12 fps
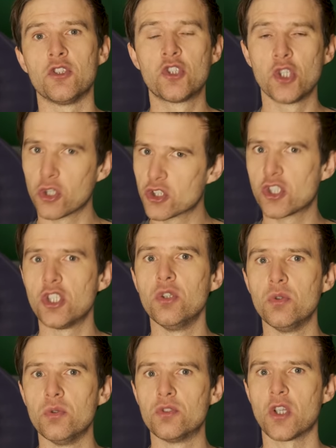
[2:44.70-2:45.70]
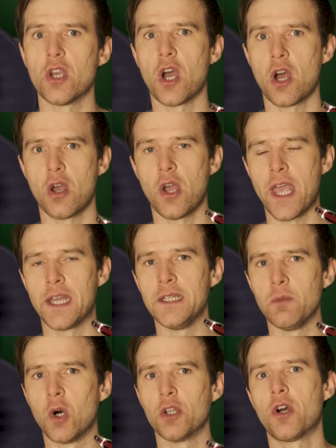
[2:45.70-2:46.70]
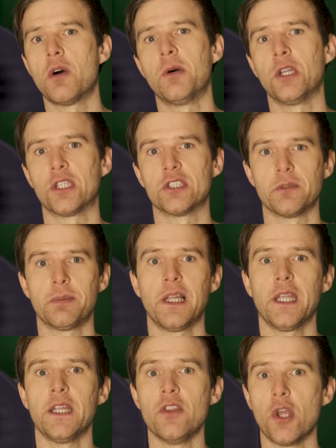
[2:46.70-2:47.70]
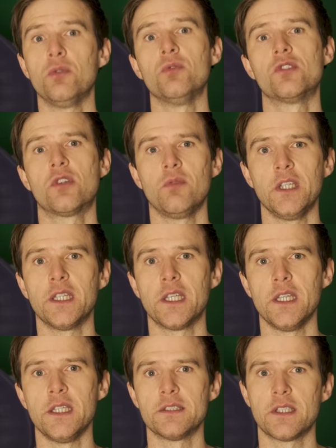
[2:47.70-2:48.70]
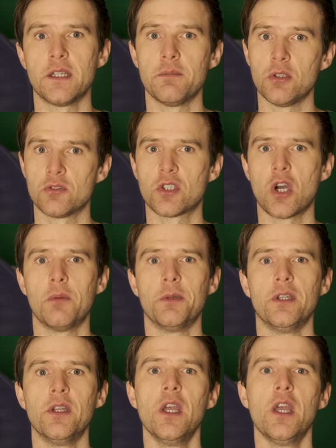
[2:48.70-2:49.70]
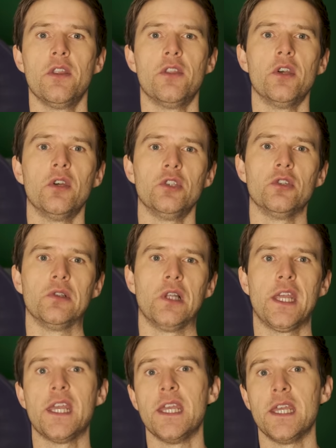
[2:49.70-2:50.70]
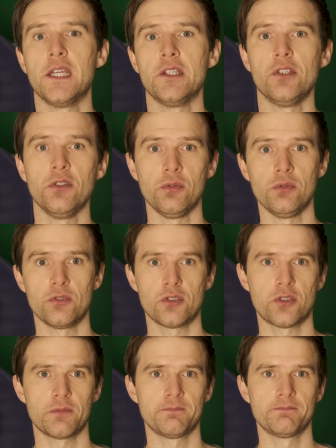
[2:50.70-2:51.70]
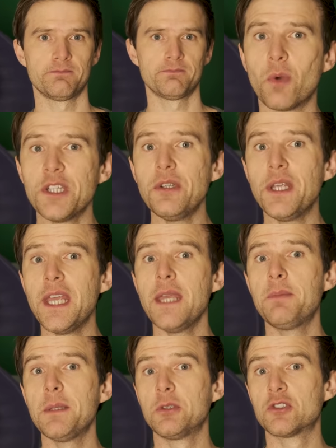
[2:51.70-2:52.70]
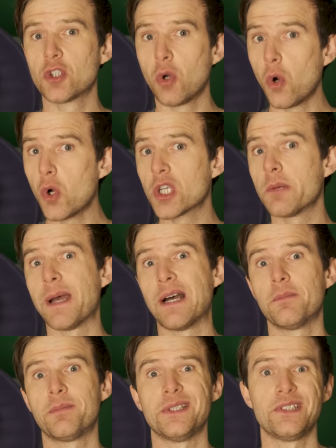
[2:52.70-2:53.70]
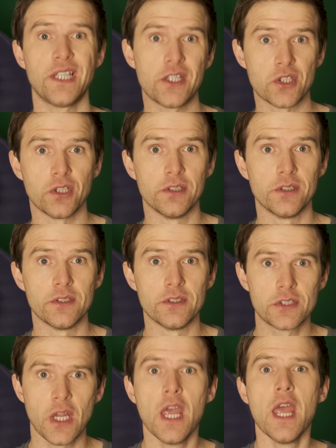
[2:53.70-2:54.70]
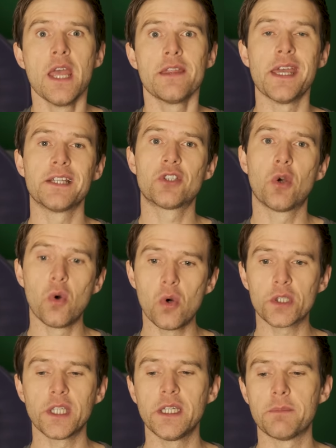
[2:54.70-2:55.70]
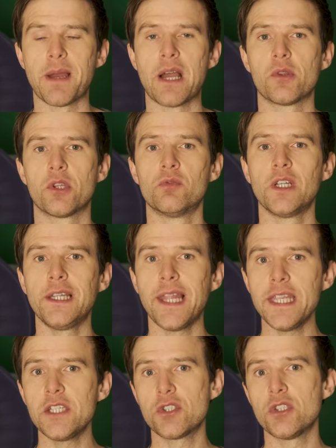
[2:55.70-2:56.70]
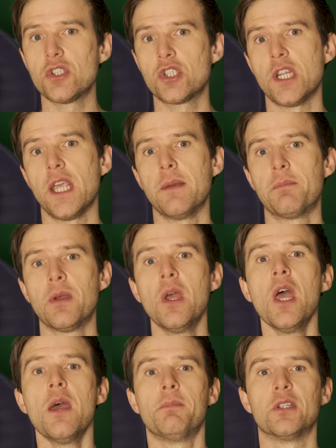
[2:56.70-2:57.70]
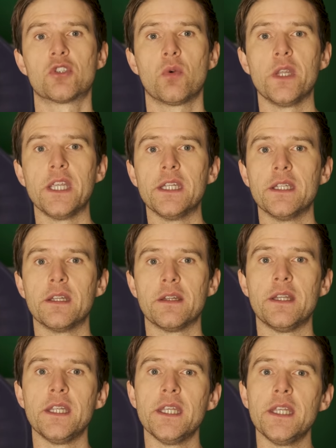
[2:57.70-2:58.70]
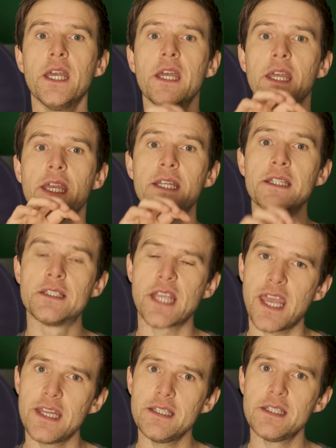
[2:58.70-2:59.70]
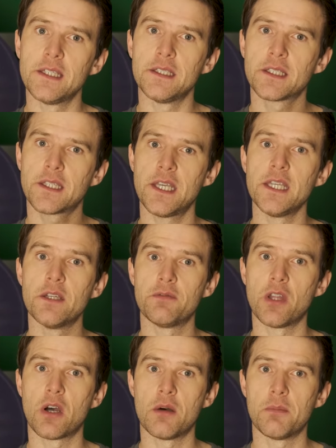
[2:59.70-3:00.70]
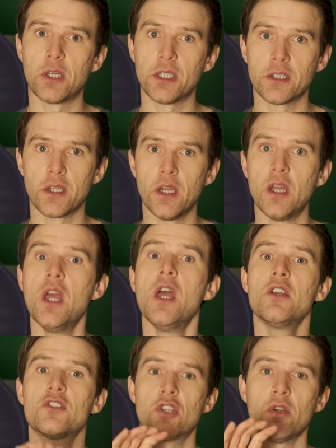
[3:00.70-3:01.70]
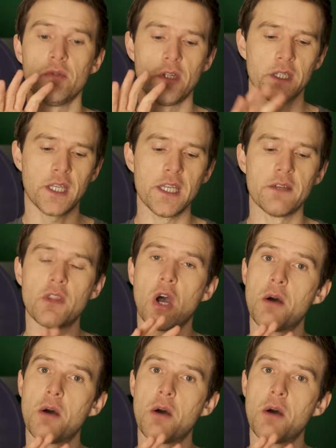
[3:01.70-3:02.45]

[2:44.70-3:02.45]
just use any one harmonica to play in those three keys. They're the most common that you'll hear used. So when you hear people talk about positions, they're talking about the relationship between the intended key of the harmonica, so the key of the